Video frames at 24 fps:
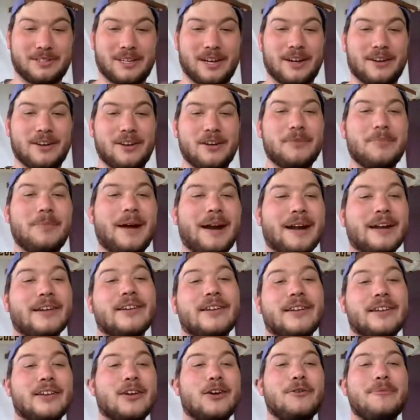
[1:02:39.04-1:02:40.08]
Now
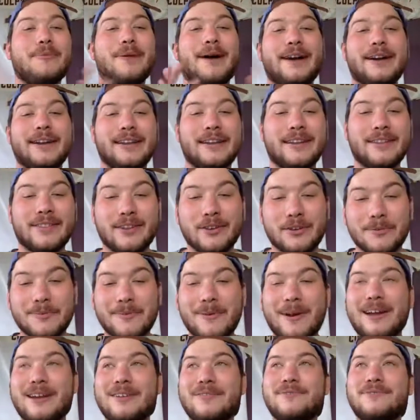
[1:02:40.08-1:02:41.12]
nobody, nobody in their
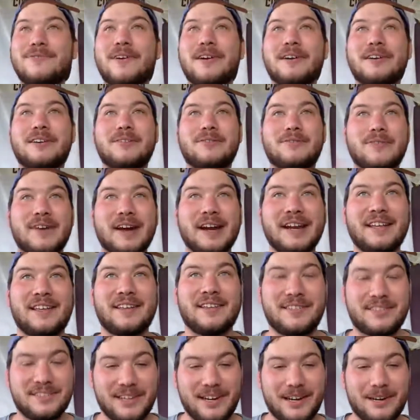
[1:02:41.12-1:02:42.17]
right fucking Viking
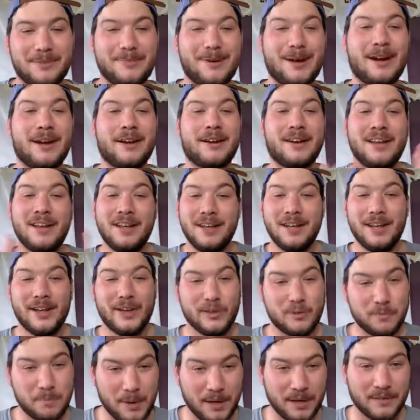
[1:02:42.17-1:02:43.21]
state of mind
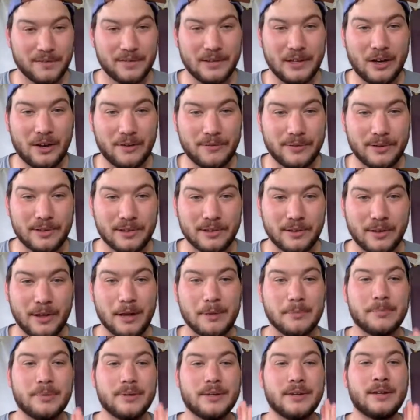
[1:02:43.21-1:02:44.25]
is picking the offensive
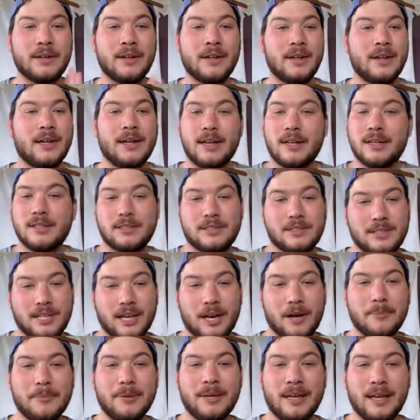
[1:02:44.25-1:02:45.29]
line, but tell
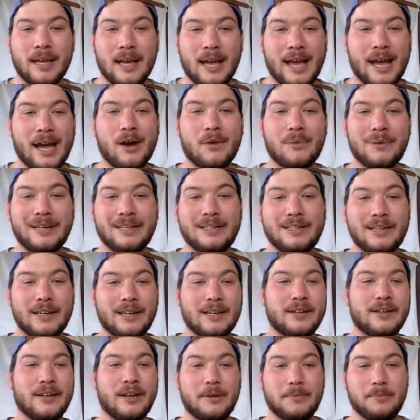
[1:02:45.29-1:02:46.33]
me how we
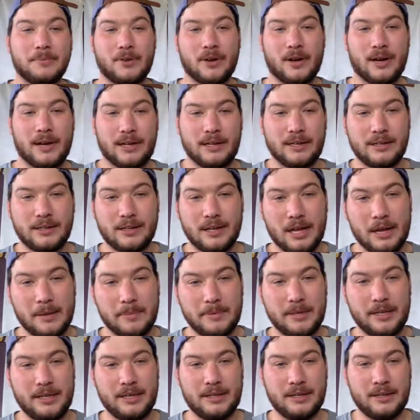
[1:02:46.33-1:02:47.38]
didn't upgrade. I
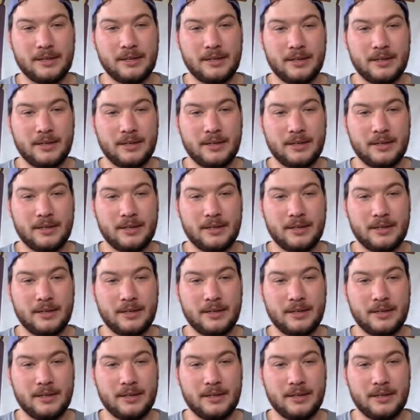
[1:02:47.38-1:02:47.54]
mean,